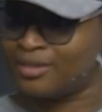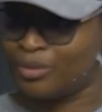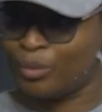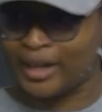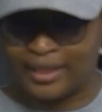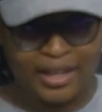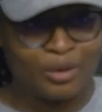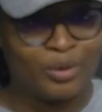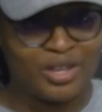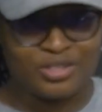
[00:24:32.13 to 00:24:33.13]
what are the
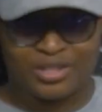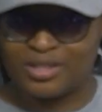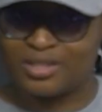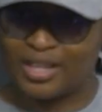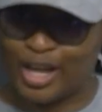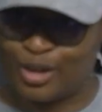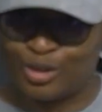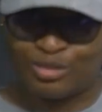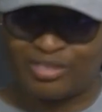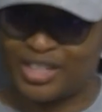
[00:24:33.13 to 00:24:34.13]
equations? And
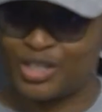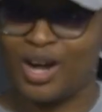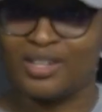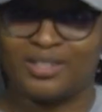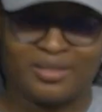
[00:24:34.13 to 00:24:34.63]
use flashcards.